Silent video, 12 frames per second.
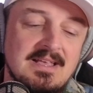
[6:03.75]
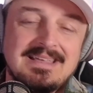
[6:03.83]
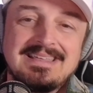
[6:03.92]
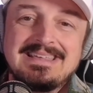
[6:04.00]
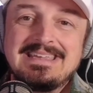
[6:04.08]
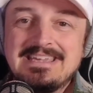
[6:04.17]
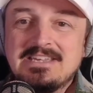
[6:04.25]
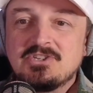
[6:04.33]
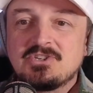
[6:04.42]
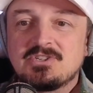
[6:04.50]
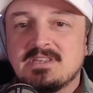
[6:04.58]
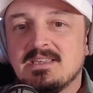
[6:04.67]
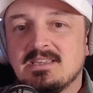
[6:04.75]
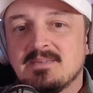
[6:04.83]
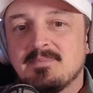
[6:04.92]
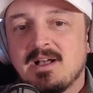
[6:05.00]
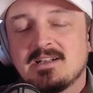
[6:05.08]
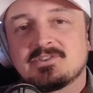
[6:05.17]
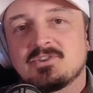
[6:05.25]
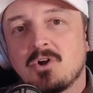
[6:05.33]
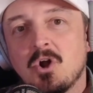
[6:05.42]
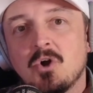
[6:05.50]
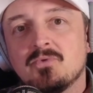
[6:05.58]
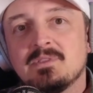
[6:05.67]
Each team has their
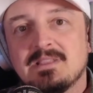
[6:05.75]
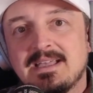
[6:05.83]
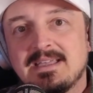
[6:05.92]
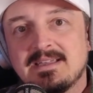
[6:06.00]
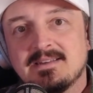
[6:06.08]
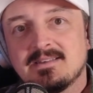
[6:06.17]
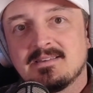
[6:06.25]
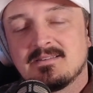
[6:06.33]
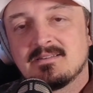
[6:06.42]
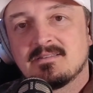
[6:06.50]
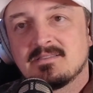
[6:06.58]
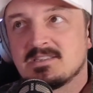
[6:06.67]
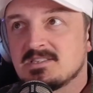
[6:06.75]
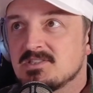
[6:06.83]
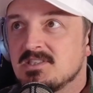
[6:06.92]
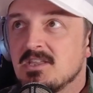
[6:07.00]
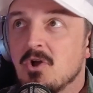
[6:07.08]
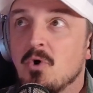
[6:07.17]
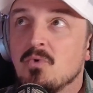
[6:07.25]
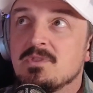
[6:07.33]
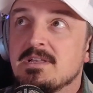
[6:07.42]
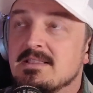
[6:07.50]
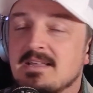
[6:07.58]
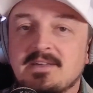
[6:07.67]
own land. This is the only
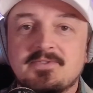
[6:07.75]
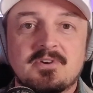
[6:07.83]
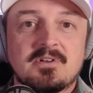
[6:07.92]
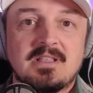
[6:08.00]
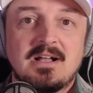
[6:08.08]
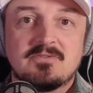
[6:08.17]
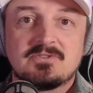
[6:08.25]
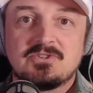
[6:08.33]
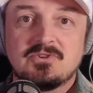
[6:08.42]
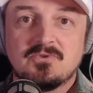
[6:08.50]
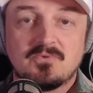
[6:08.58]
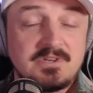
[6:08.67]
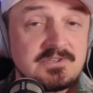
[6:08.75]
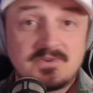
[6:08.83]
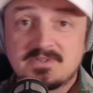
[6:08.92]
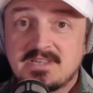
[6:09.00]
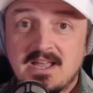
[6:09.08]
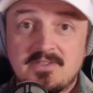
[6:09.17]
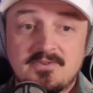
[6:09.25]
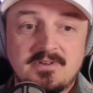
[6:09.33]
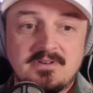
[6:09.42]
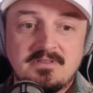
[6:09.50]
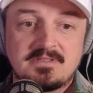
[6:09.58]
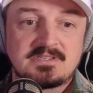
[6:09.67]
land they're allowed to resource gather
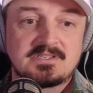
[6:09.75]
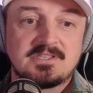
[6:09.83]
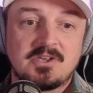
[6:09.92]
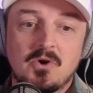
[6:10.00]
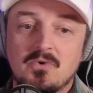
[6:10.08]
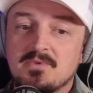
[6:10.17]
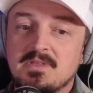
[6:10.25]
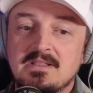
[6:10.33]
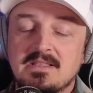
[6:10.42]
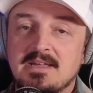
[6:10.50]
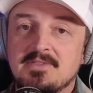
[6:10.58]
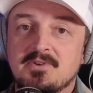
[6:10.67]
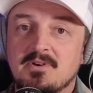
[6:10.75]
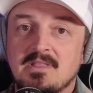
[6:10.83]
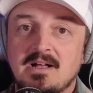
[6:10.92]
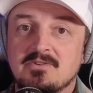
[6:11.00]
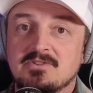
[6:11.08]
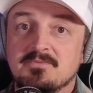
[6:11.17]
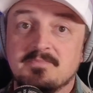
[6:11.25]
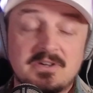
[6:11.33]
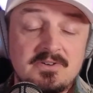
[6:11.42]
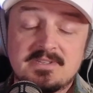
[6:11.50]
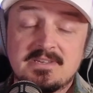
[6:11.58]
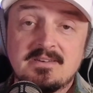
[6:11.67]
in. This is the only land they're allowed to
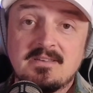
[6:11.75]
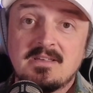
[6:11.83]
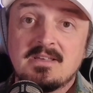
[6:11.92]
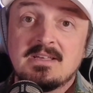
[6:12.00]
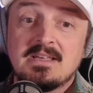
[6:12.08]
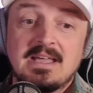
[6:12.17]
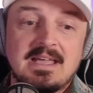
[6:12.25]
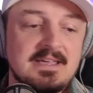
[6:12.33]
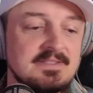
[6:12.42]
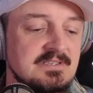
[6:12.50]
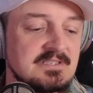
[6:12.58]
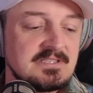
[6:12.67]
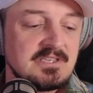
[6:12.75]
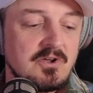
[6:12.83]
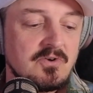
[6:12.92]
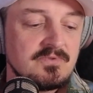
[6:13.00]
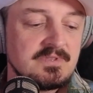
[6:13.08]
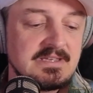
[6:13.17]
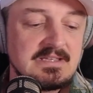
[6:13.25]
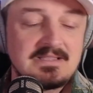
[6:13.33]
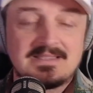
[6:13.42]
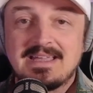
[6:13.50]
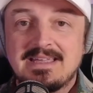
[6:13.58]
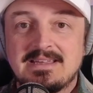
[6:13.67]
build in. And this is the only
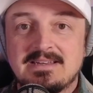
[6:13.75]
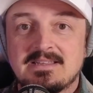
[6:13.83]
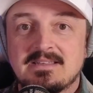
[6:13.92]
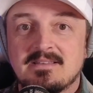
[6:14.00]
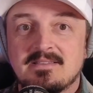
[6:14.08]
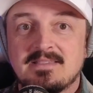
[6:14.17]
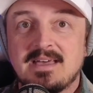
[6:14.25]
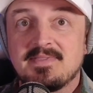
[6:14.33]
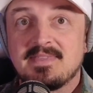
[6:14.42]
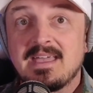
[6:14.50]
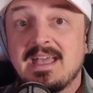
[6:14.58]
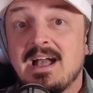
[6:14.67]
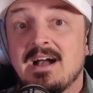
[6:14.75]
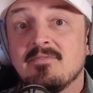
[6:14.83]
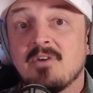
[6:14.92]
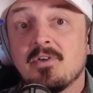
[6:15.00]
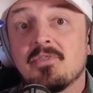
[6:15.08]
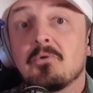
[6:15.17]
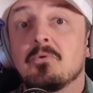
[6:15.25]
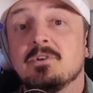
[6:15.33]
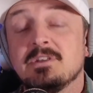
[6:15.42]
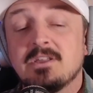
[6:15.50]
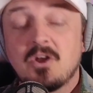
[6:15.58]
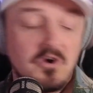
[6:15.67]
land that they have
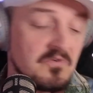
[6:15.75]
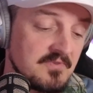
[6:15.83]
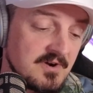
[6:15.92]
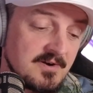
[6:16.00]
authority over.